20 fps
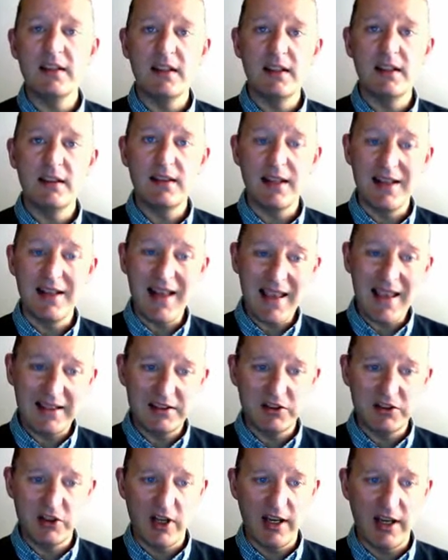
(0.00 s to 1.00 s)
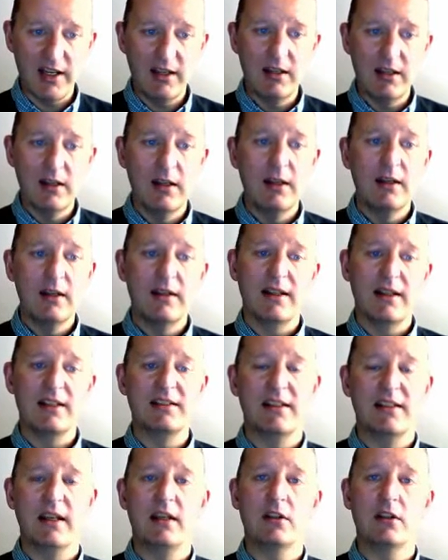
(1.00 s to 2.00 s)
In the next year,
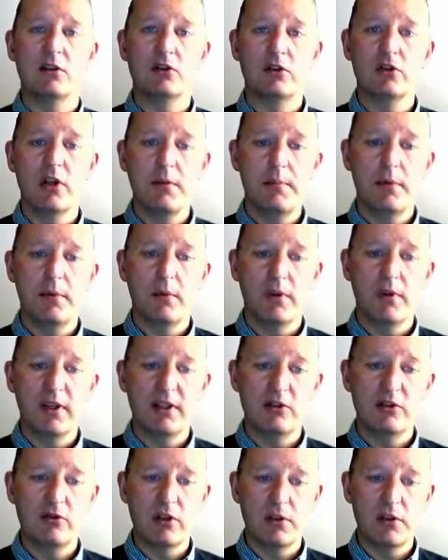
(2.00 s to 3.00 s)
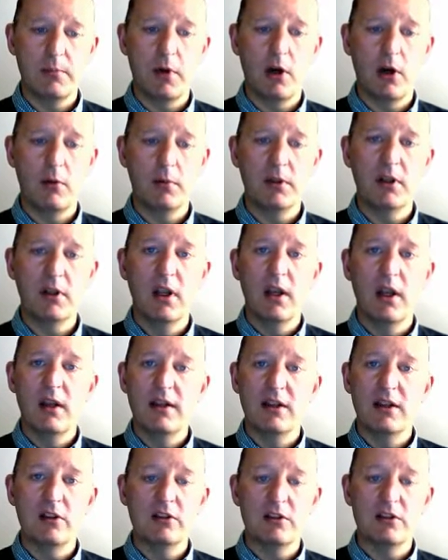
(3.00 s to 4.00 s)
their second trip with the history department,
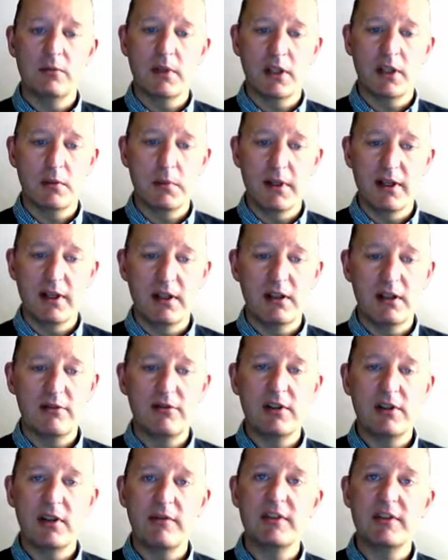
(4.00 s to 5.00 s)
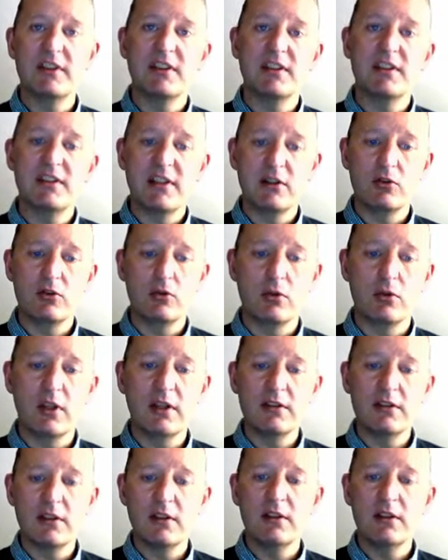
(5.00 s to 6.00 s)
they do something completely different. They visit central
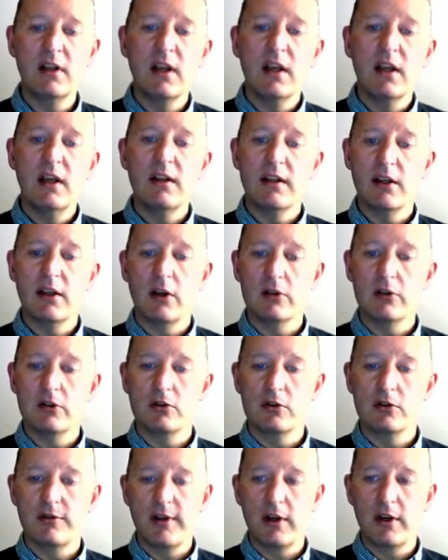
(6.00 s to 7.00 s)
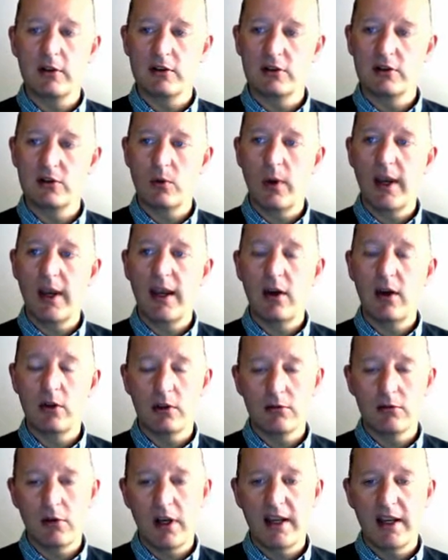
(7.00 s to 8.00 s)
London, they go to Trafalgar Square.
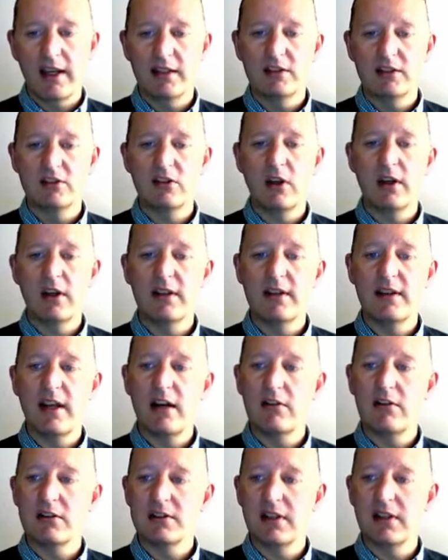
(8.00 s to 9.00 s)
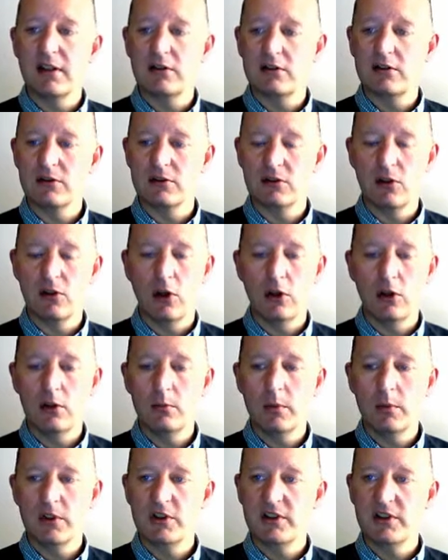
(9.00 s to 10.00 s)
On the right hand side there is Nelson's
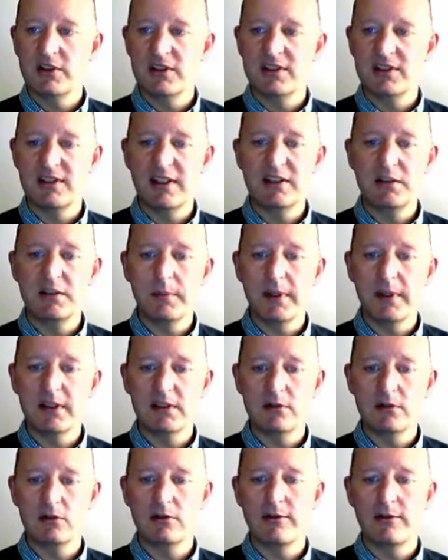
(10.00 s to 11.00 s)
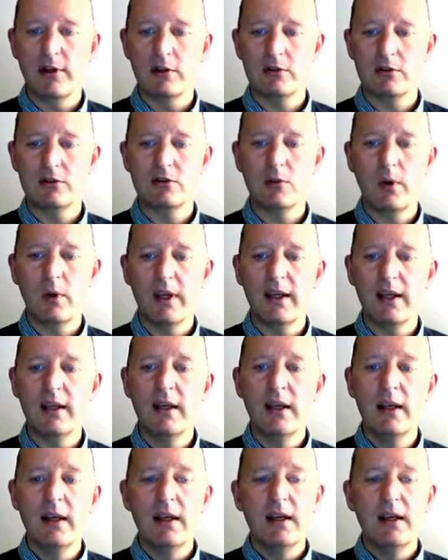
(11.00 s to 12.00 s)
Column, which is the centrepiece of Trafalgar
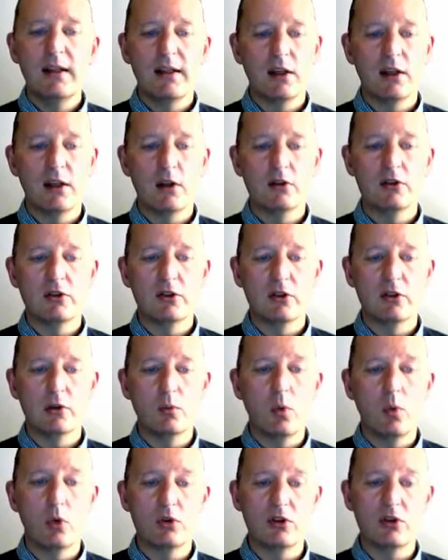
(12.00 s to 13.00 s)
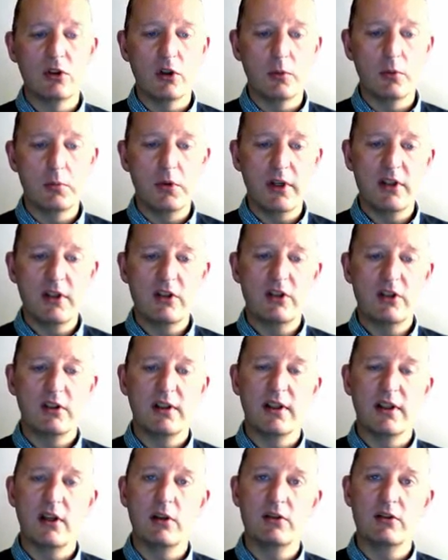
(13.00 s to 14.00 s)
Square. They go to Waterloo Bridge
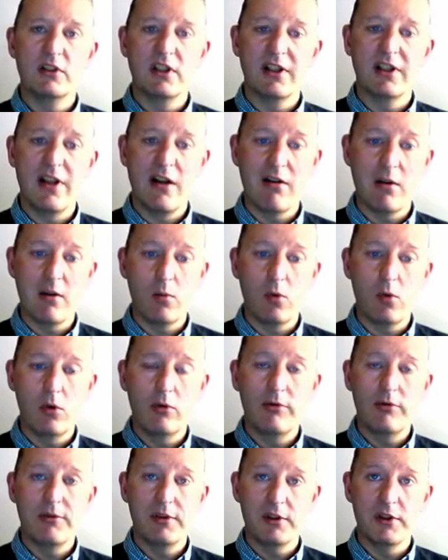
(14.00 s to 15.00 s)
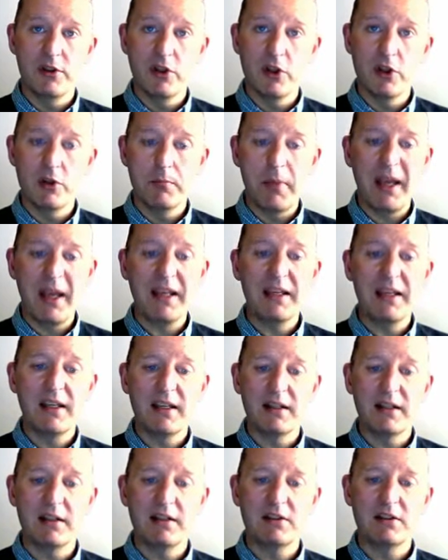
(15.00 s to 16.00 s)
and they go to Canary Wharf, the new
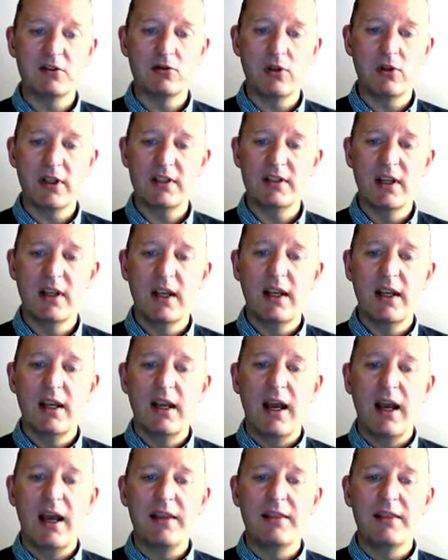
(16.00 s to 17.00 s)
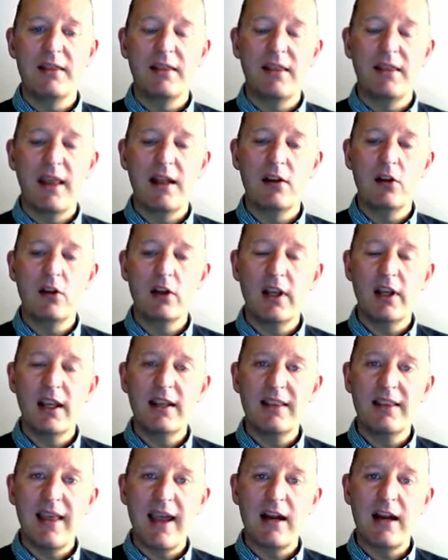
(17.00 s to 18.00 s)
banking district, and they're
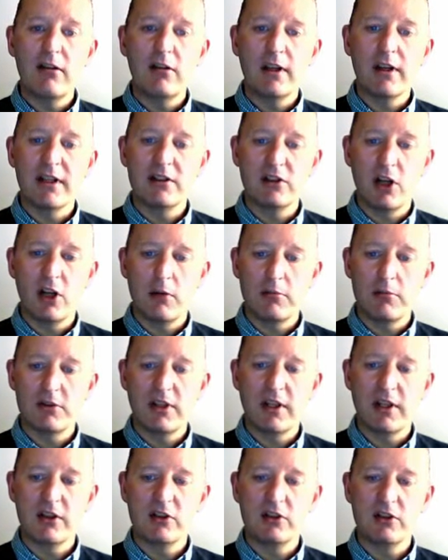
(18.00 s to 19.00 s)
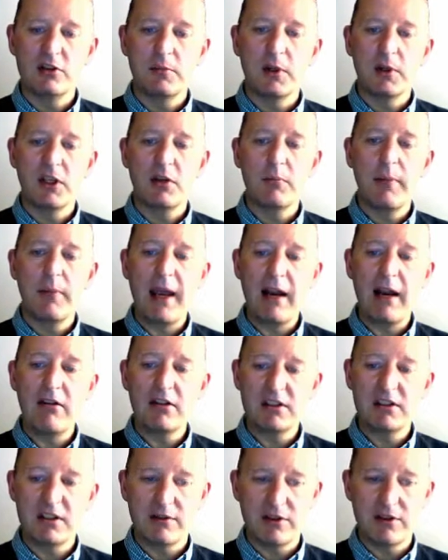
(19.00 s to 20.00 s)
looking there at interpretations, but
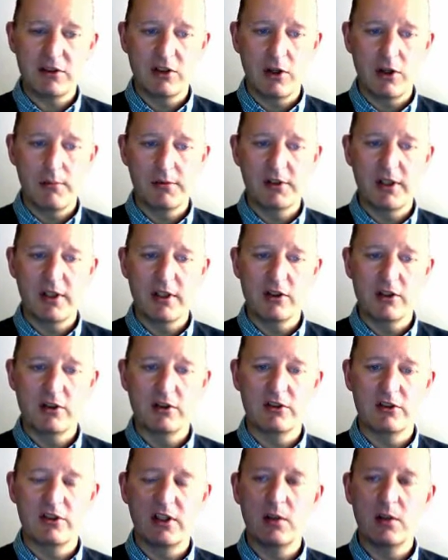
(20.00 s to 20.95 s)
comparative interpretations.